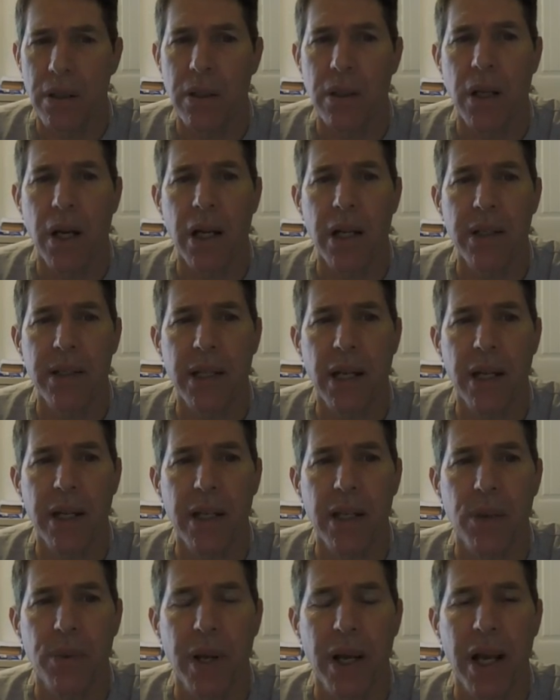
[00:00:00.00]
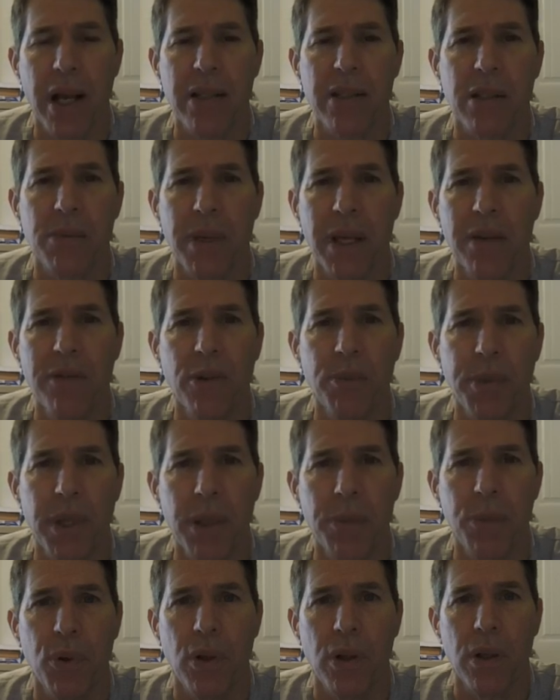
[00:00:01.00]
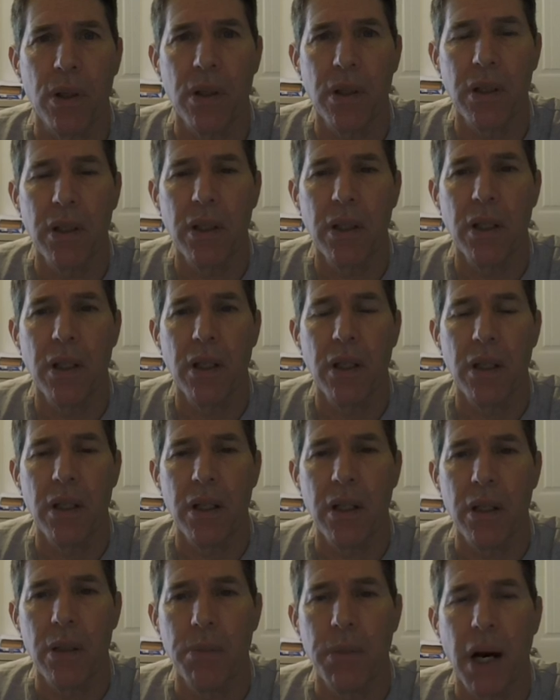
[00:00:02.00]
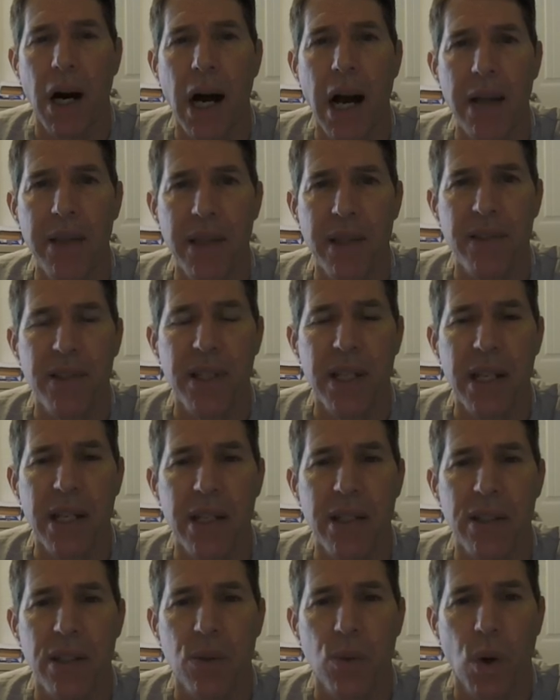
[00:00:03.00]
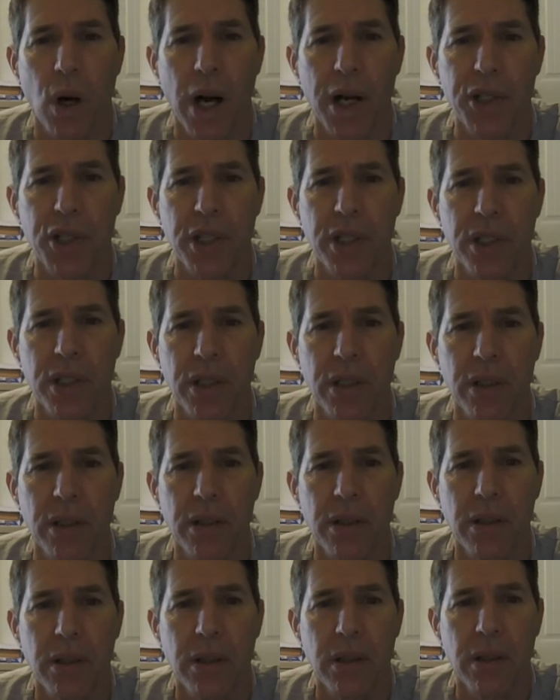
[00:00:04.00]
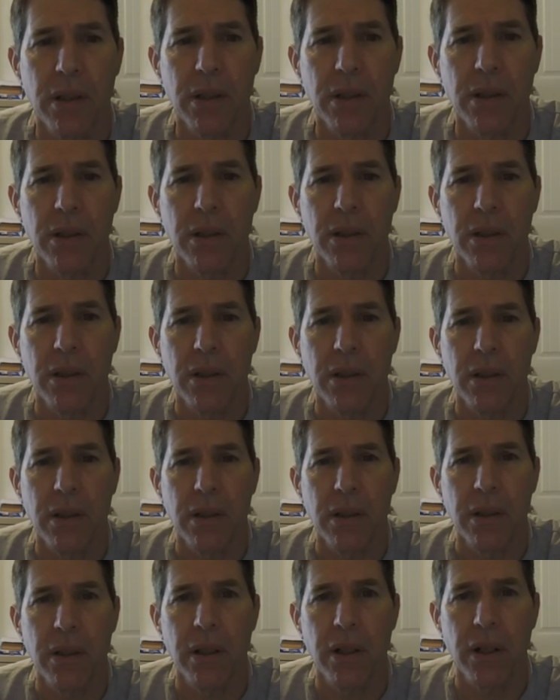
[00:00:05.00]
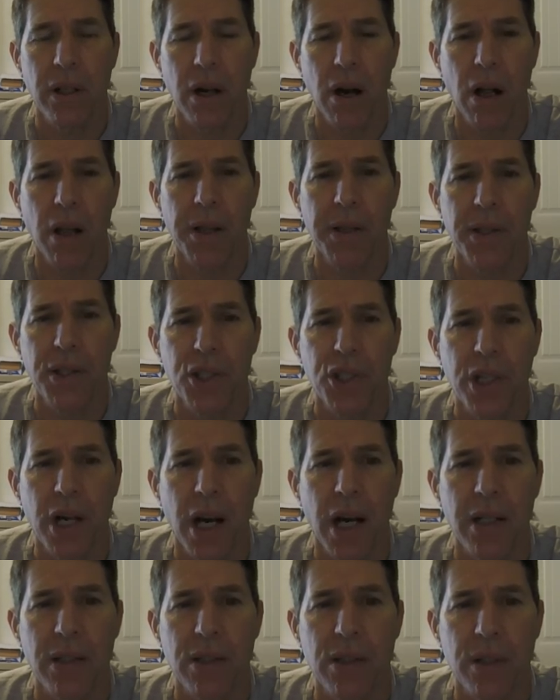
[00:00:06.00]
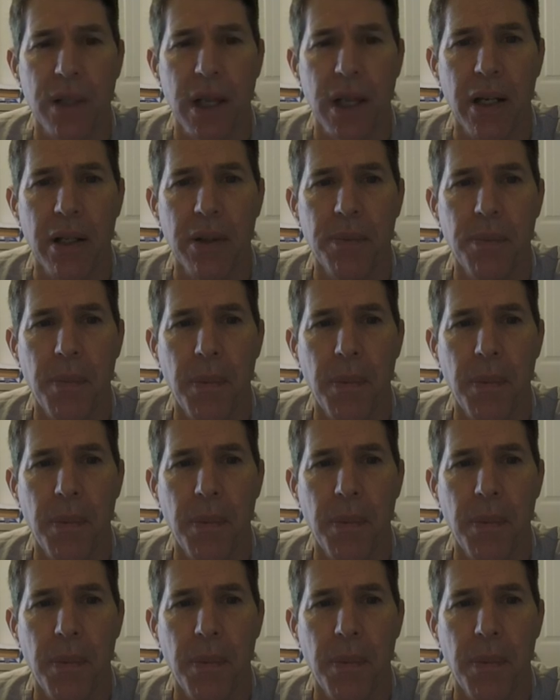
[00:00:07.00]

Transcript: I ought to tell you that we got some evil people behind the scenes in Washington that are calling the shots, okay?